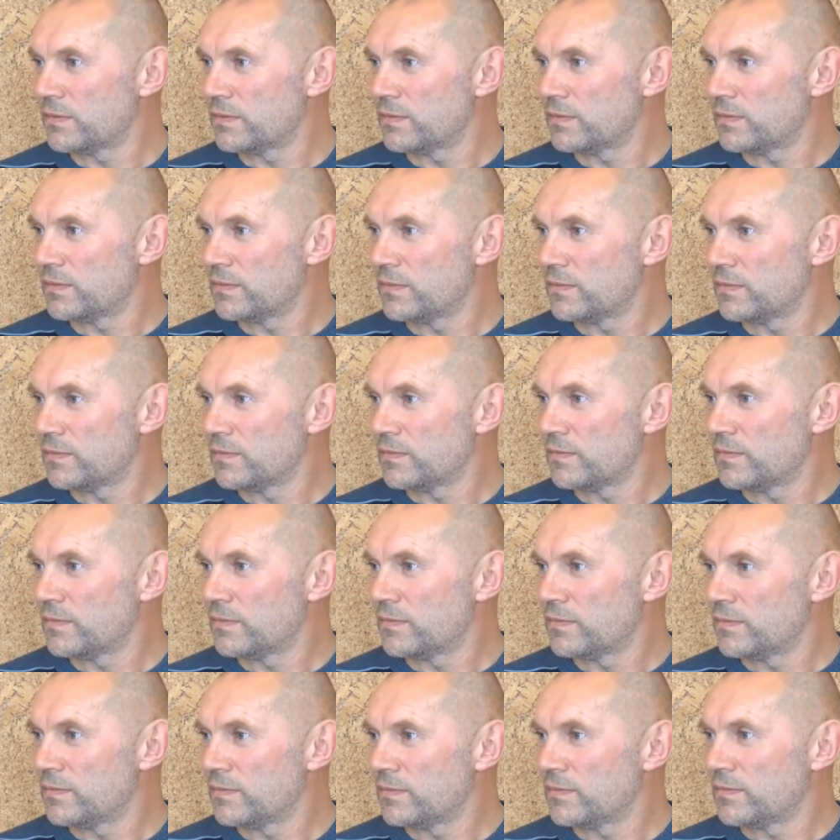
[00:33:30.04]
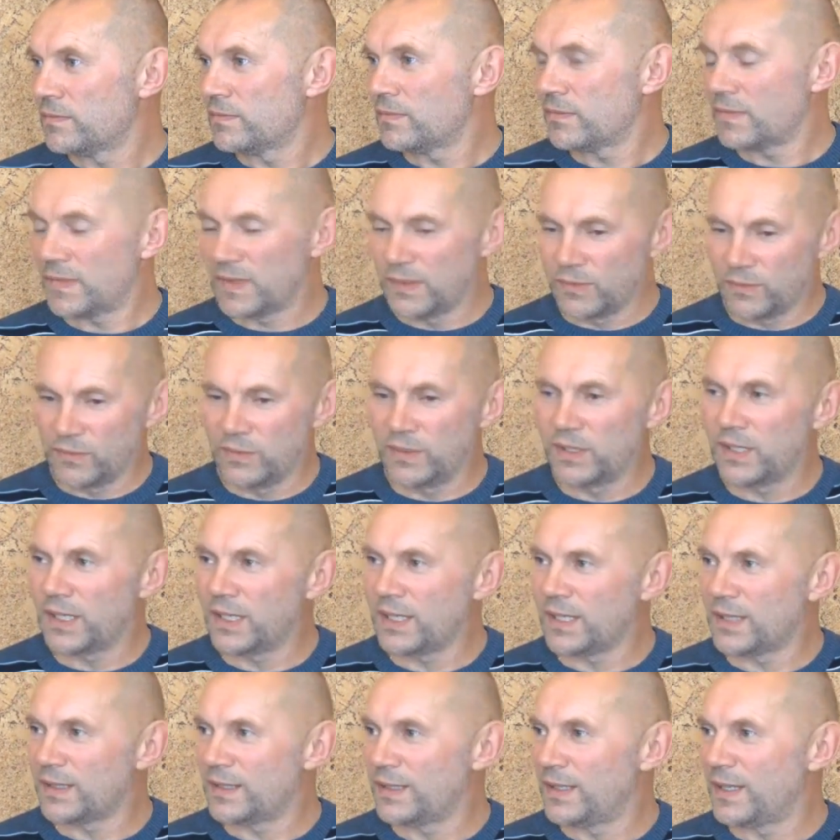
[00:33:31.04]
So, for some reason I need
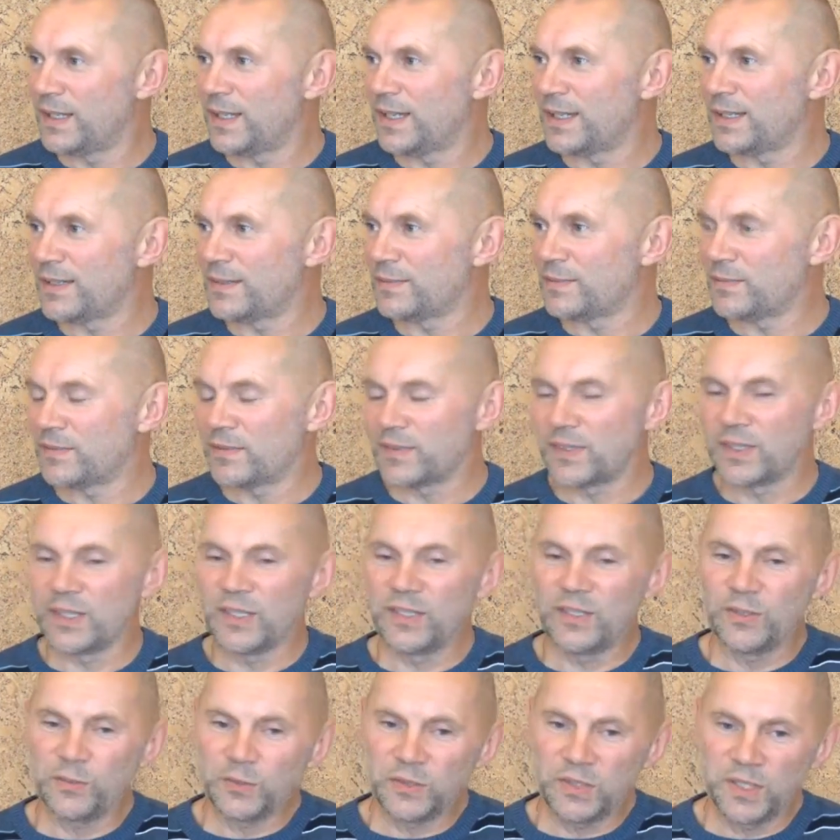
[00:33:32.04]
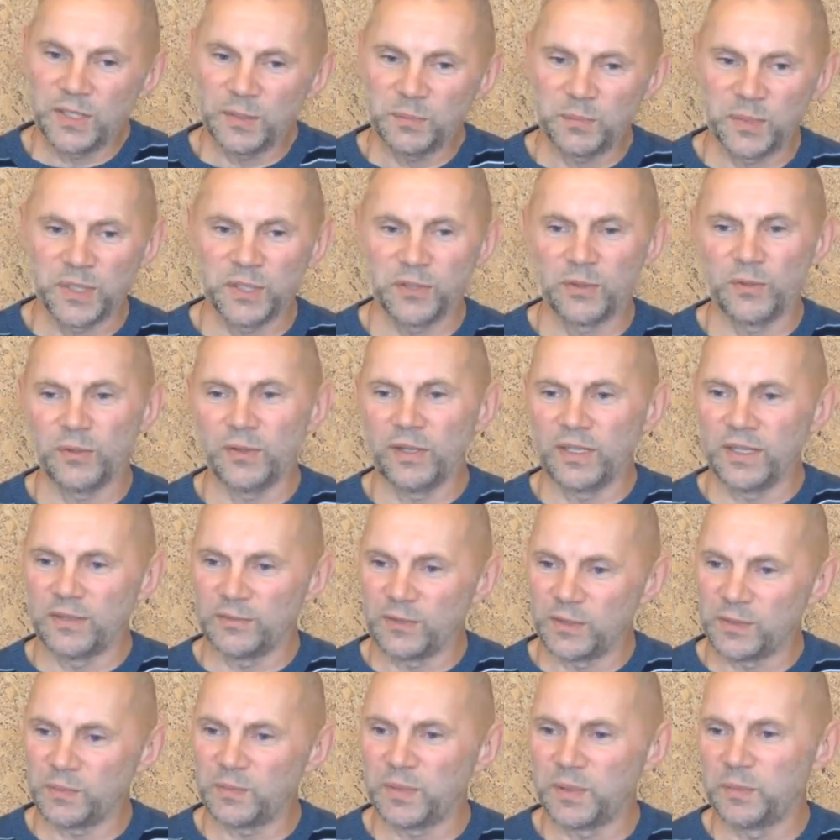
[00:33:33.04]
it. Yes,
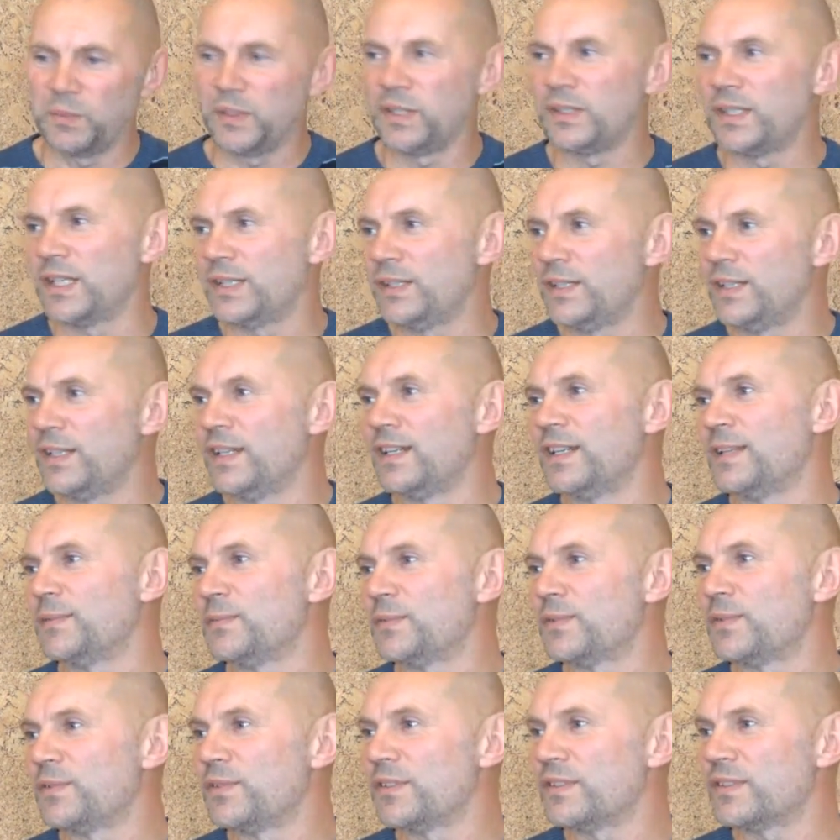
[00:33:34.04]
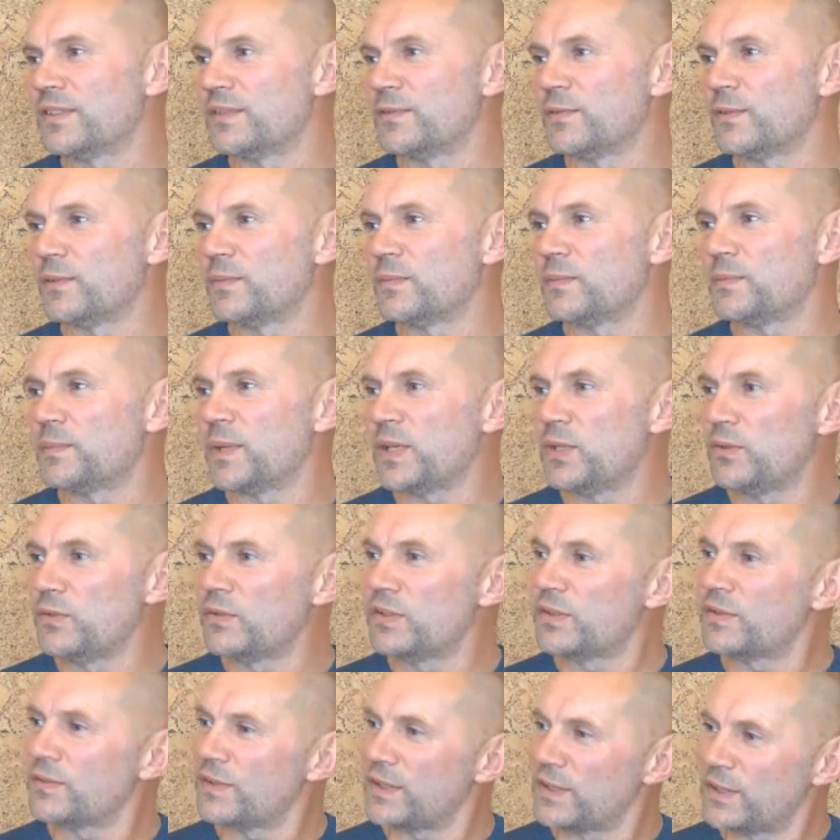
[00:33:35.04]
separate being is interesting to you.
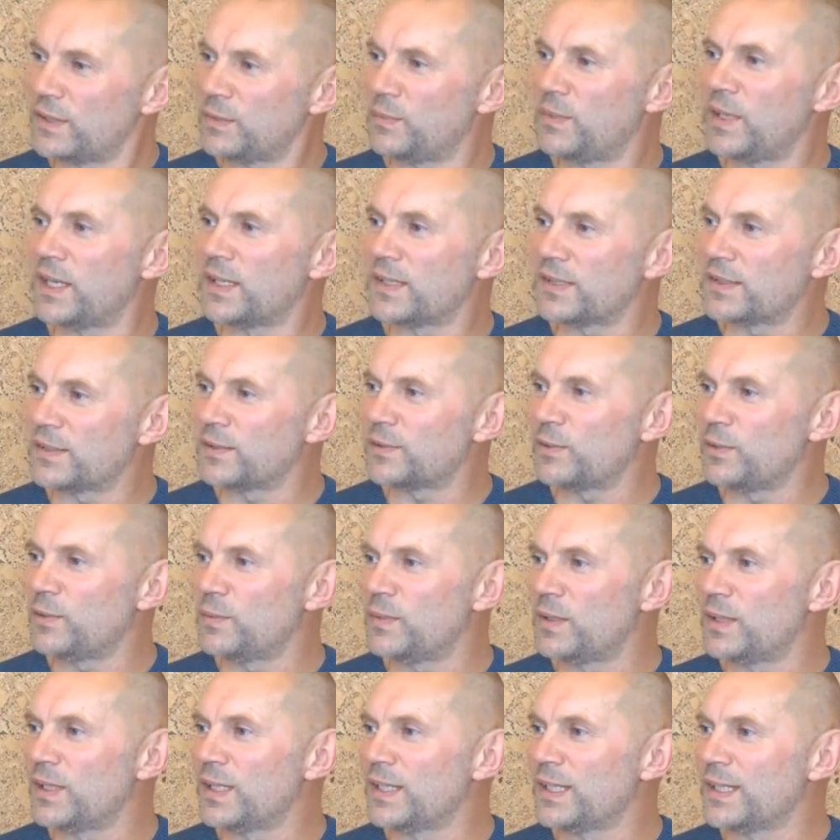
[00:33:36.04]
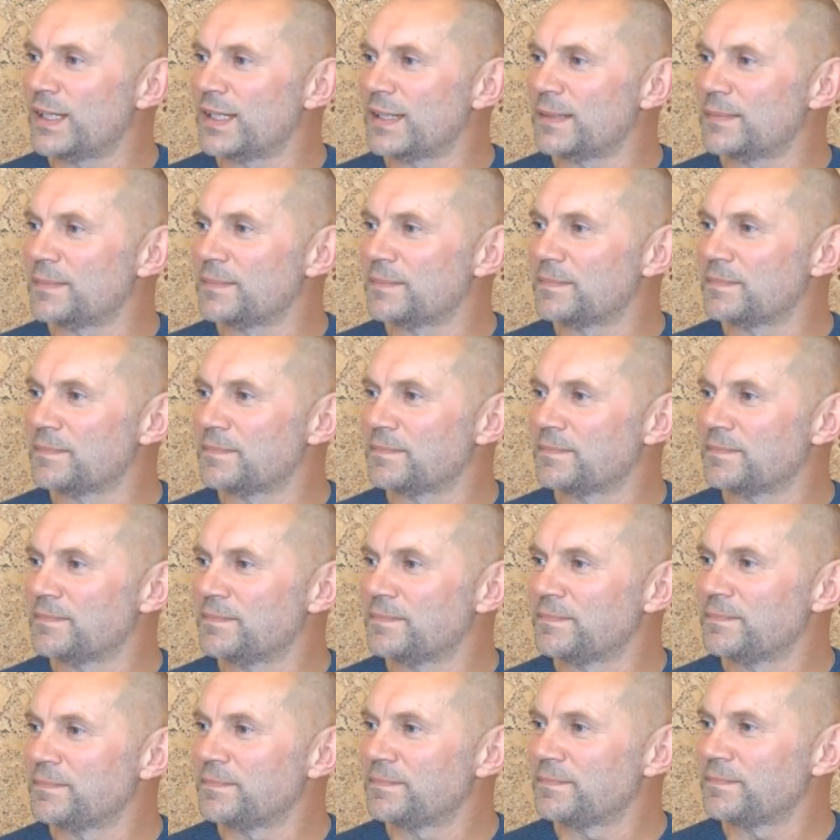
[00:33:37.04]
Maybe you like feeling special or
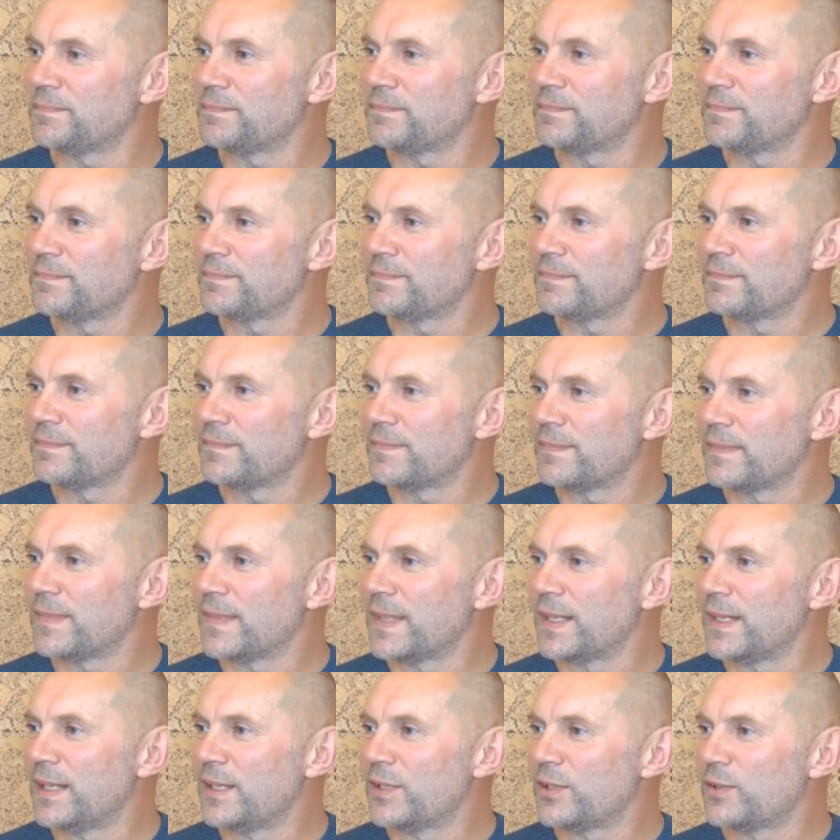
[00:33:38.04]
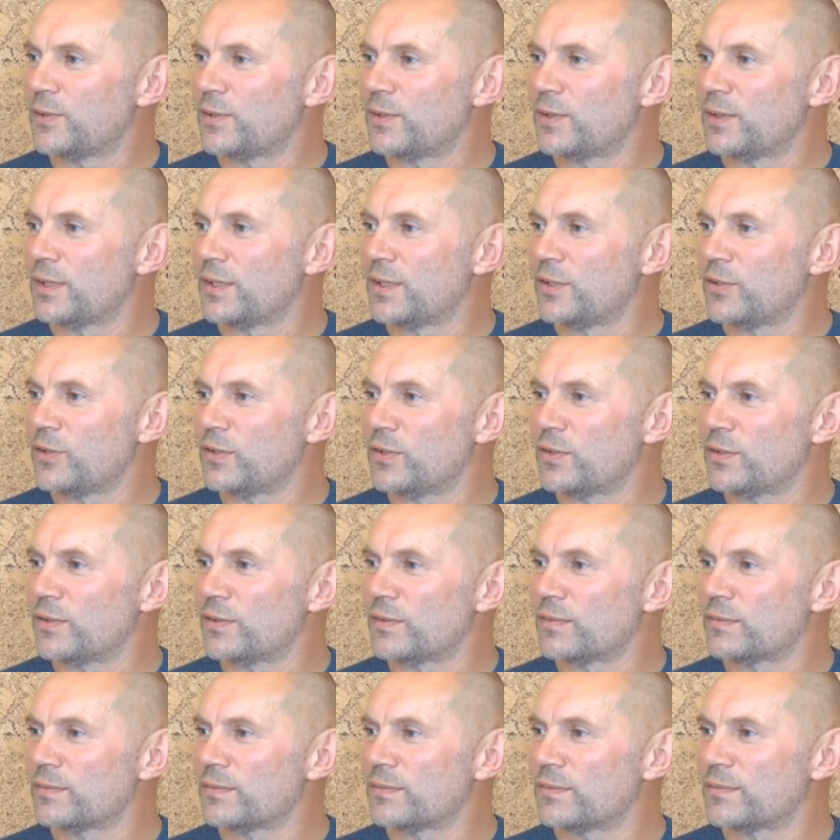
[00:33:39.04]
something else. It needs
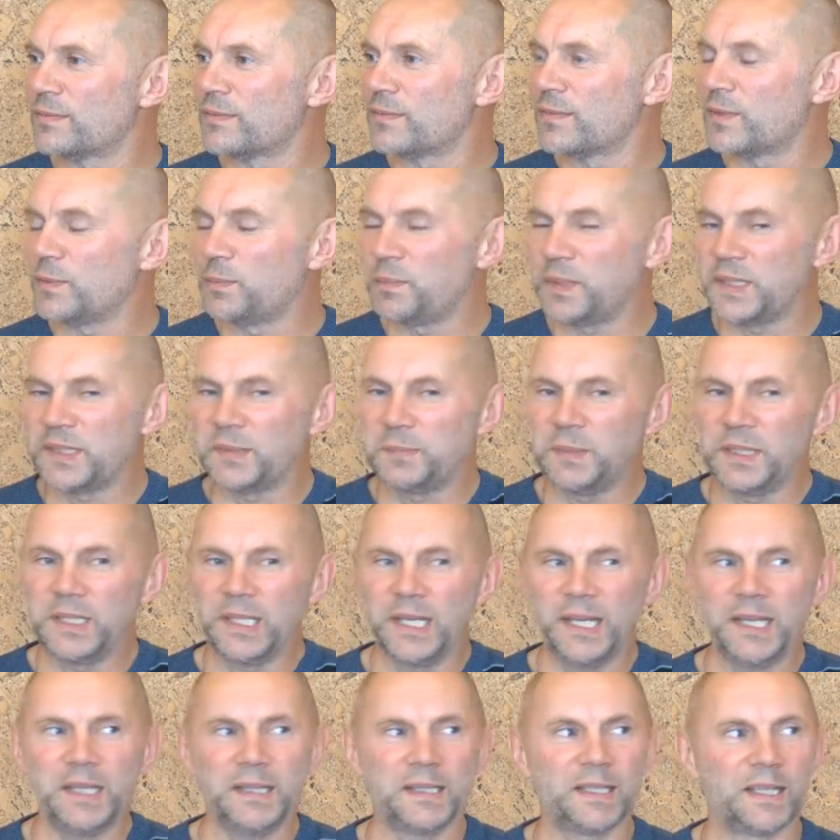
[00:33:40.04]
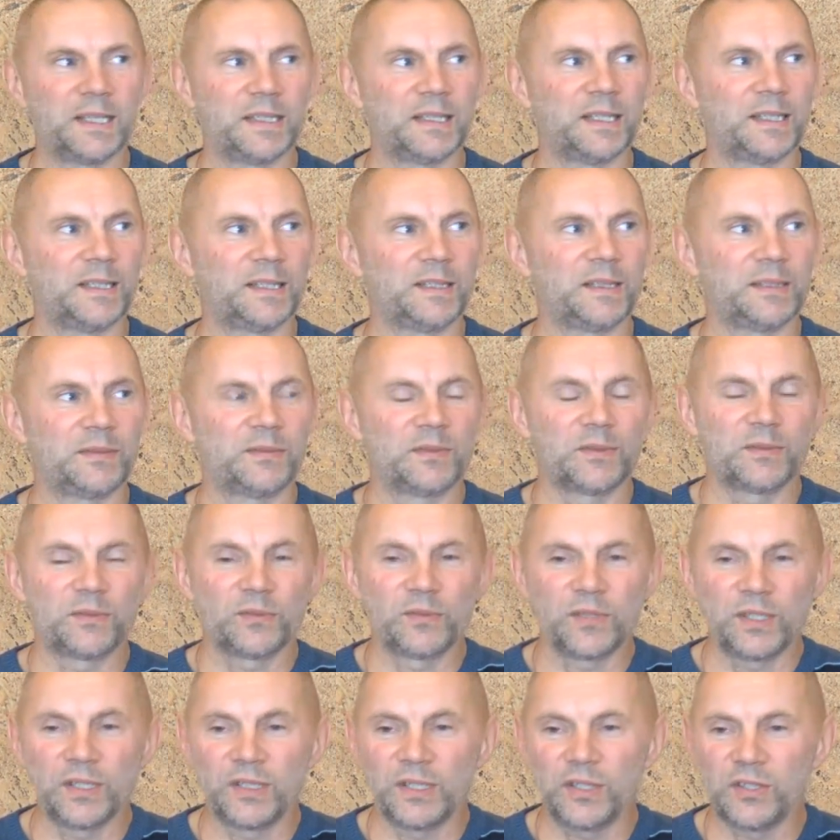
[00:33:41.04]
deeper investigation.
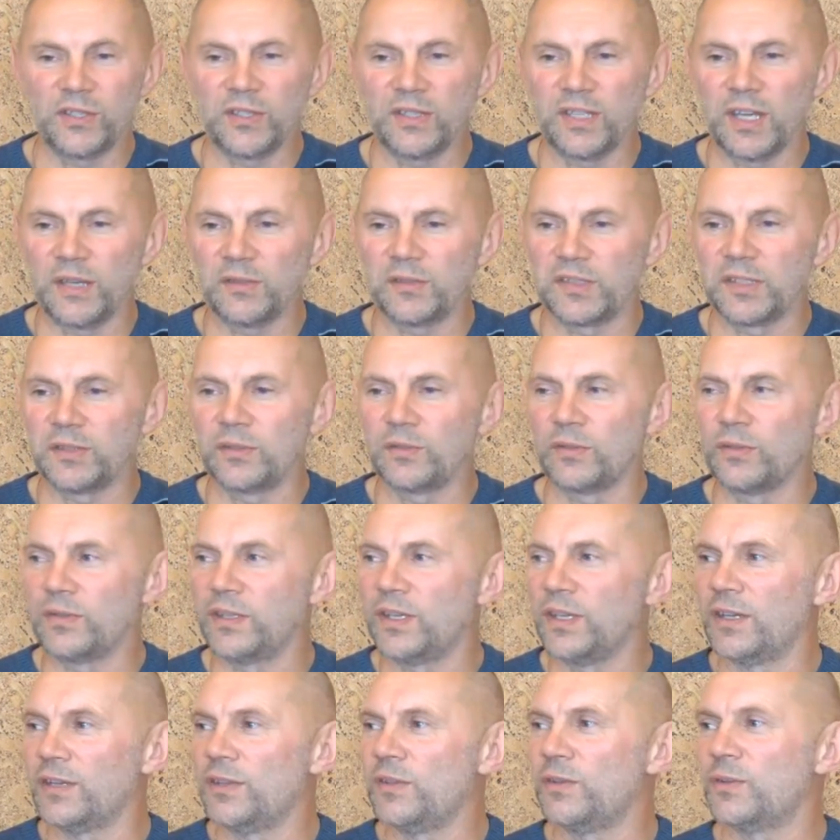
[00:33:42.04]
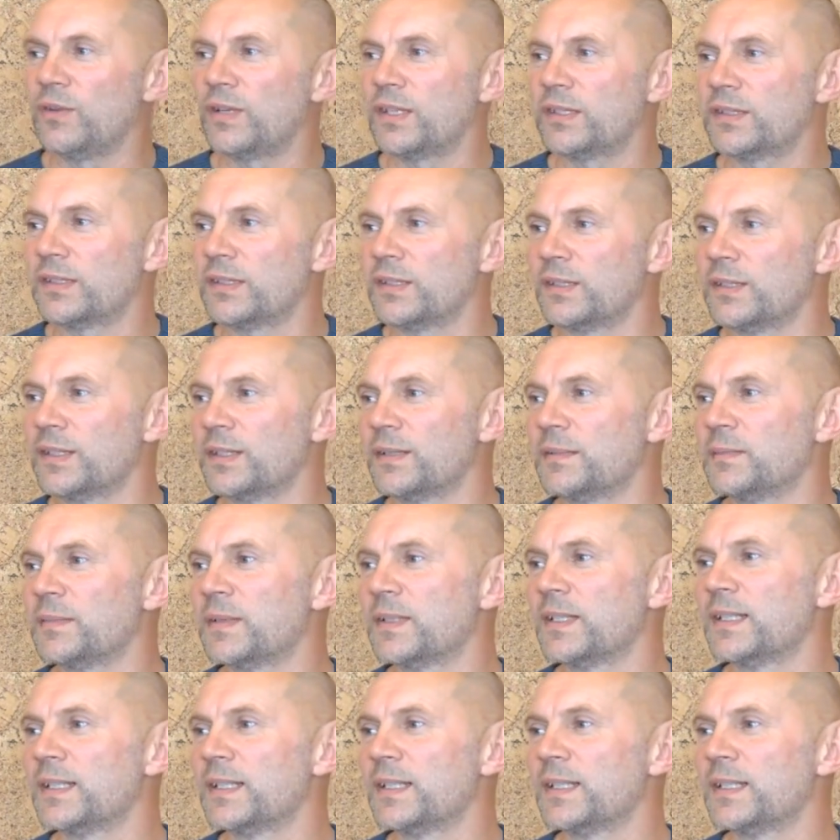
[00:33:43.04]
There are different aspects there.